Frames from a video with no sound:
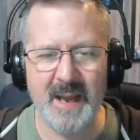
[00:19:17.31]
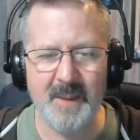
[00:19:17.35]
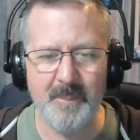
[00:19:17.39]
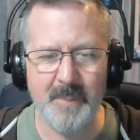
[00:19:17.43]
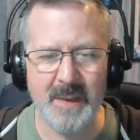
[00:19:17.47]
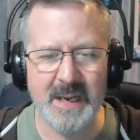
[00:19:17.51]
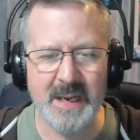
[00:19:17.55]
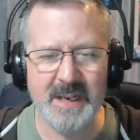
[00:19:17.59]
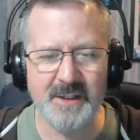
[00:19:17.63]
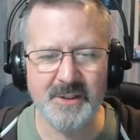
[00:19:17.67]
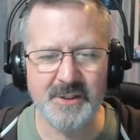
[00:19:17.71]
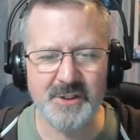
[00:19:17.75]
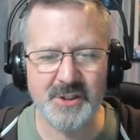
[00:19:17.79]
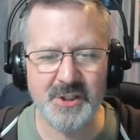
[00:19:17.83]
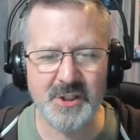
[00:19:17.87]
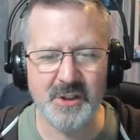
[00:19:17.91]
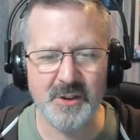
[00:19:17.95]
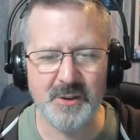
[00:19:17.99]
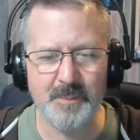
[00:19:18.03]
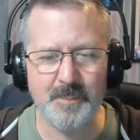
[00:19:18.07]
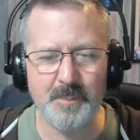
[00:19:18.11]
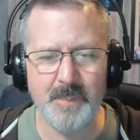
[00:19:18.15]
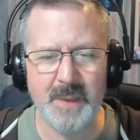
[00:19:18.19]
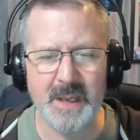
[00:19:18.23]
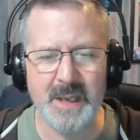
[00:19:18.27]
I mean, it
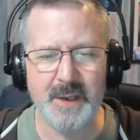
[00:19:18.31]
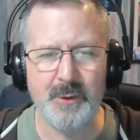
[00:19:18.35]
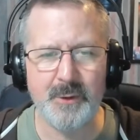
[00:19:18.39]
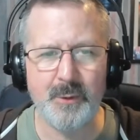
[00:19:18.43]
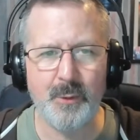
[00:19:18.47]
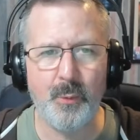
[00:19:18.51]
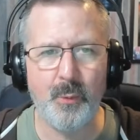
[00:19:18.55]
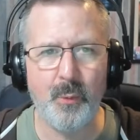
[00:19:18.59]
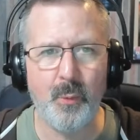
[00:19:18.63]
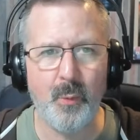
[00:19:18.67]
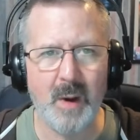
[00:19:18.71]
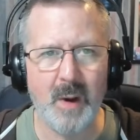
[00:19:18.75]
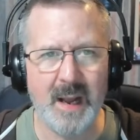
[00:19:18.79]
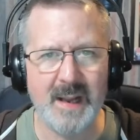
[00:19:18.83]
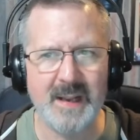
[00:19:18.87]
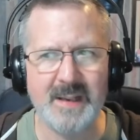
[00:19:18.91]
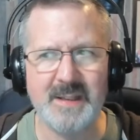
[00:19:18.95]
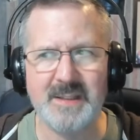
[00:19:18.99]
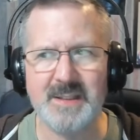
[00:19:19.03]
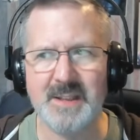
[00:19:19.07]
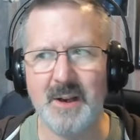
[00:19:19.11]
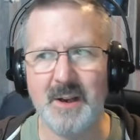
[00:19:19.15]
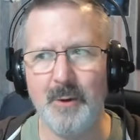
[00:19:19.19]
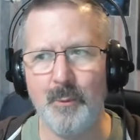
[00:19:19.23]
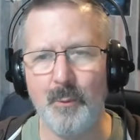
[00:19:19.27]
took me
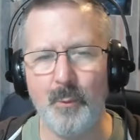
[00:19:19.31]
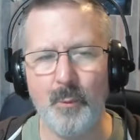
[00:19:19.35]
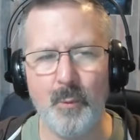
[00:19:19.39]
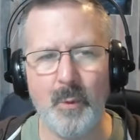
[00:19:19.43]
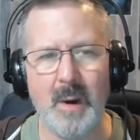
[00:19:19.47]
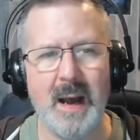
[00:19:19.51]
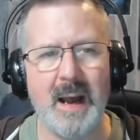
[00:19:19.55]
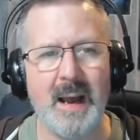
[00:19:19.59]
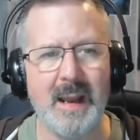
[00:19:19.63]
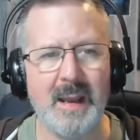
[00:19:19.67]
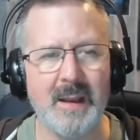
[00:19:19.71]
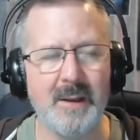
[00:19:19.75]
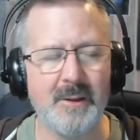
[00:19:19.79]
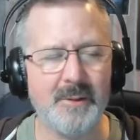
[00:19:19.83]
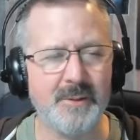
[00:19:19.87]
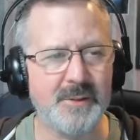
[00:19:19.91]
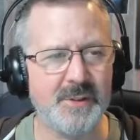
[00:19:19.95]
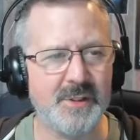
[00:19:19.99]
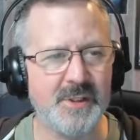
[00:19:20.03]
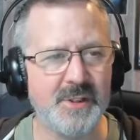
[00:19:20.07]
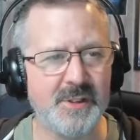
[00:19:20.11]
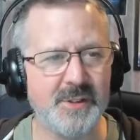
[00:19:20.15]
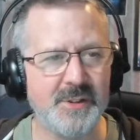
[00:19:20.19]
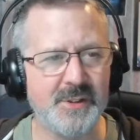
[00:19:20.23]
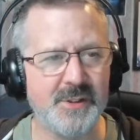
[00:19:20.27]
quite a while
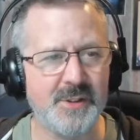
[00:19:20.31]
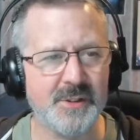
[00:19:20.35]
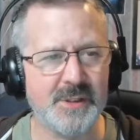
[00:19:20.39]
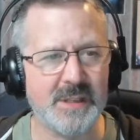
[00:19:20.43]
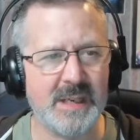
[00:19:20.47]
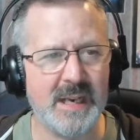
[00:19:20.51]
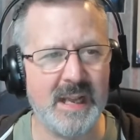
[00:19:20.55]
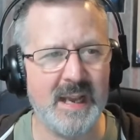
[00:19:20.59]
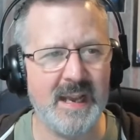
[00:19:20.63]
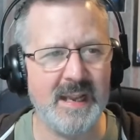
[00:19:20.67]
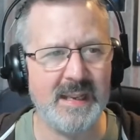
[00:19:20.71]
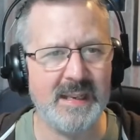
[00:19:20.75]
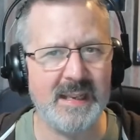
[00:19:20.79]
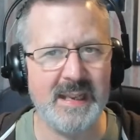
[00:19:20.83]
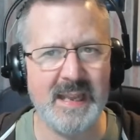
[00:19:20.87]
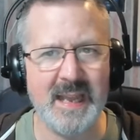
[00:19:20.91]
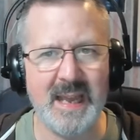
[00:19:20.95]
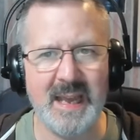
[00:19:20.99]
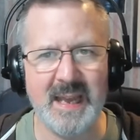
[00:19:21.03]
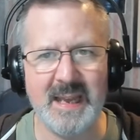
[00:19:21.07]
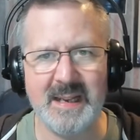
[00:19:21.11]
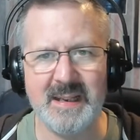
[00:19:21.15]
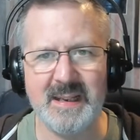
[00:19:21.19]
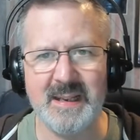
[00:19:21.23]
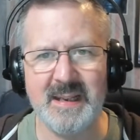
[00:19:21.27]
to sort of like
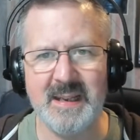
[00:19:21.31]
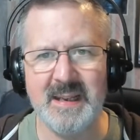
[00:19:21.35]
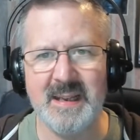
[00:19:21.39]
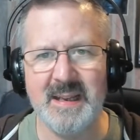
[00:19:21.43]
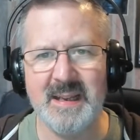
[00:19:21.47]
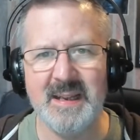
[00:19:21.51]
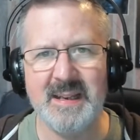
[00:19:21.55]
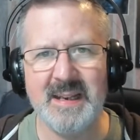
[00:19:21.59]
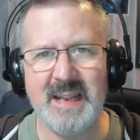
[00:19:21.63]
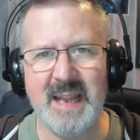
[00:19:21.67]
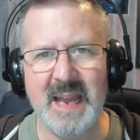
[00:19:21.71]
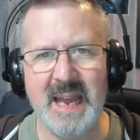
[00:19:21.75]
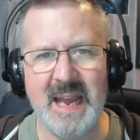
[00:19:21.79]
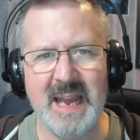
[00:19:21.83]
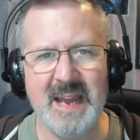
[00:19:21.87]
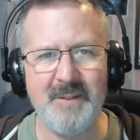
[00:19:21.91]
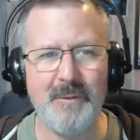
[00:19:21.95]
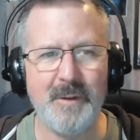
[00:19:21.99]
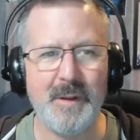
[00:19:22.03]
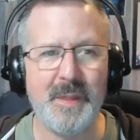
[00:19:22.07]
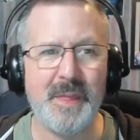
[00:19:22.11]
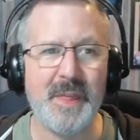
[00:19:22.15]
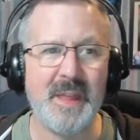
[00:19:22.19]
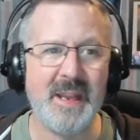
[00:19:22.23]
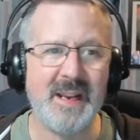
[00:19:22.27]
get get
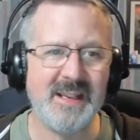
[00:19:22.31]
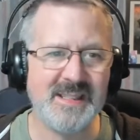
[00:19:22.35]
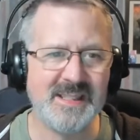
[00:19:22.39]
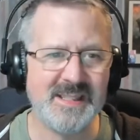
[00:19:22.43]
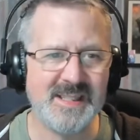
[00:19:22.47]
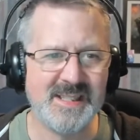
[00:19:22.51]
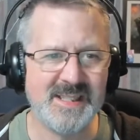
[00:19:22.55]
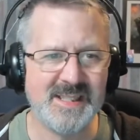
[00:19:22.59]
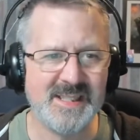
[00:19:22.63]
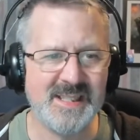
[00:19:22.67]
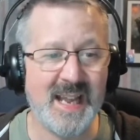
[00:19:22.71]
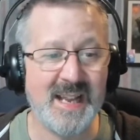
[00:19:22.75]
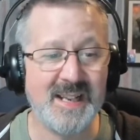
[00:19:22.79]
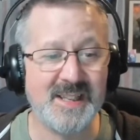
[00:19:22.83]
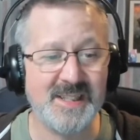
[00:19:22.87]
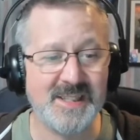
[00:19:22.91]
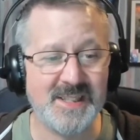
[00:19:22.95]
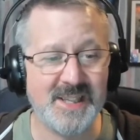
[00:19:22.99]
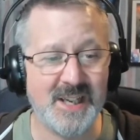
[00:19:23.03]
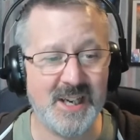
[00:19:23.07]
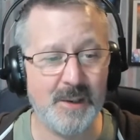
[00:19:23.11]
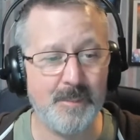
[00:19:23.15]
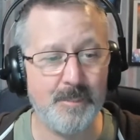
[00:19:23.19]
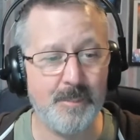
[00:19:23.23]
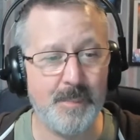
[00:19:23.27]
everything
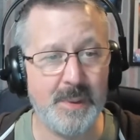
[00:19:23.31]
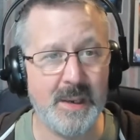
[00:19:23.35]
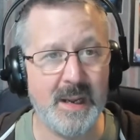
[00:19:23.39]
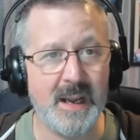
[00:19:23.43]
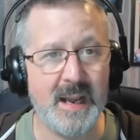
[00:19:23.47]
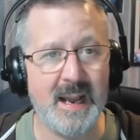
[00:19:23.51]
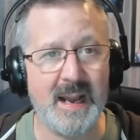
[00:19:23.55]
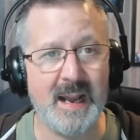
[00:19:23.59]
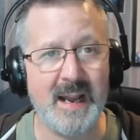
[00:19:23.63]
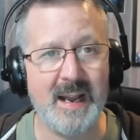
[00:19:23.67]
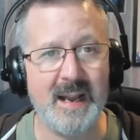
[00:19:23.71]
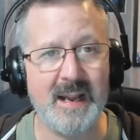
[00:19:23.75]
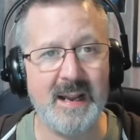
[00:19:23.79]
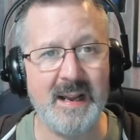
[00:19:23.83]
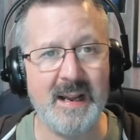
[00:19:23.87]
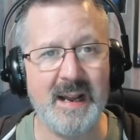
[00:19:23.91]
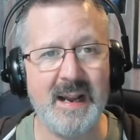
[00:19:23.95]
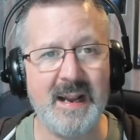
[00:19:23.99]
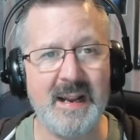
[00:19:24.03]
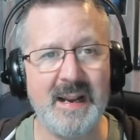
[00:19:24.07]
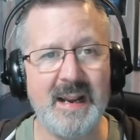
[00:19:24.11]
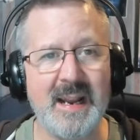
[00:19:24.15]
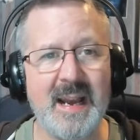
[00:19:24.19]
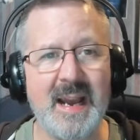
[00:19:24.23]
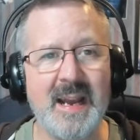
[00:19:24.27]
set up uh,
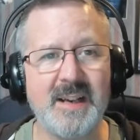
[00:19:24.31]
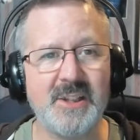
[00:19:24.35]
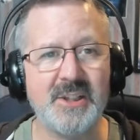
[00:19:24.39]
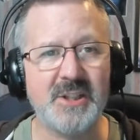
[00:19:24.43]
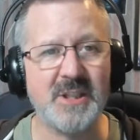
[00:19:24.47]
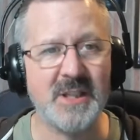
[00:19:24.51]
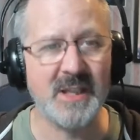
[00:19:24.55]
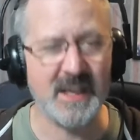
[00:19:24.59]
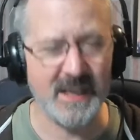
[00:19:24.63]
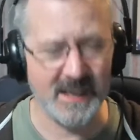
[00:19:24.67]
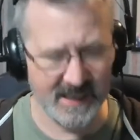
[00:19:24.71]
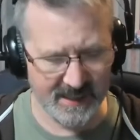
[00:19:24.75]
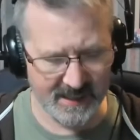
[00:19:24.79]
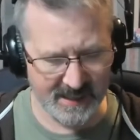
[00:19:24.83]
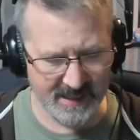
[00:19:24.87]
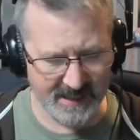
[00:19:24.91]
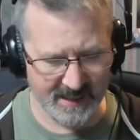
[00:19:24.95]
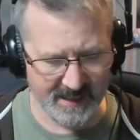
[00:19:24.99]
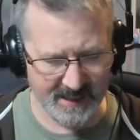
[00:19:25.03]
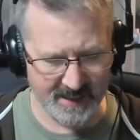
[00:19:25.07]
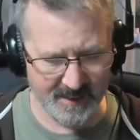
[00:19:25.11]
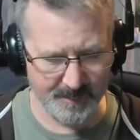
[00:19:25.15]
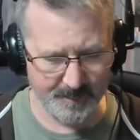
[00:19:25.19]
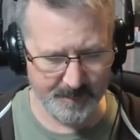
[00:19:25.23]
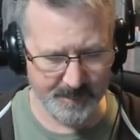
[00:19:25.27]
and actually
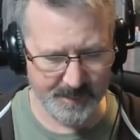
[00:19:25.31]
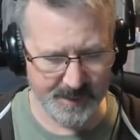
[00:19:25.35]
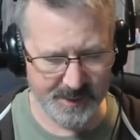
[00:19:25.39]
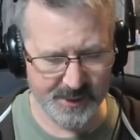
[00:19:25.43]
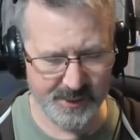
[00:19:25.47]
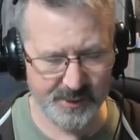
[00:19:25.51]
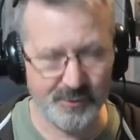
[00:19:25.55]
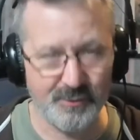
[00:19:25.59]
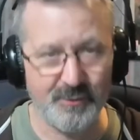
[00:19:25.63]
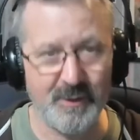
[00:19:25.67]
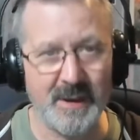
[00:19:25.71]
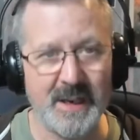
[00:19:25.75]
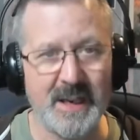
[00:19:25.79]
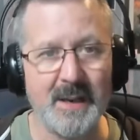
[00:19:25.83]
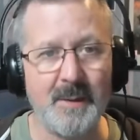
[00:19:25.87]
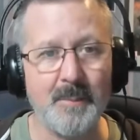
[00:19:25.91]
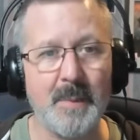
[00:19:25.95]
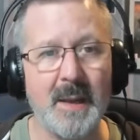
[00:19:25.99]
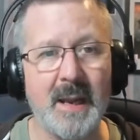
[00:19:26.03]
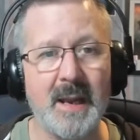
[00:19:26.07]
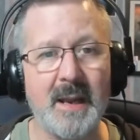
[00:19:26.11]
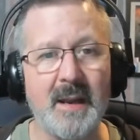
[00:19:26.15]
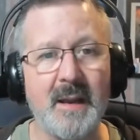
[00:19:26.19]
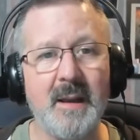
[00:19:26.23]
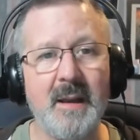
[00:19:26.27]
um,
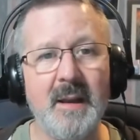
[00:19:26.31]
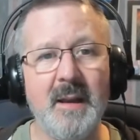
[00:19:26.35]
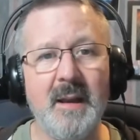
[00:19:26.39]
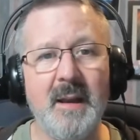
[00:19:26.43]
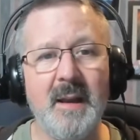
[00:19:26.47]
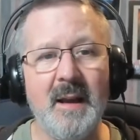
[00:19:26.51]
streaming.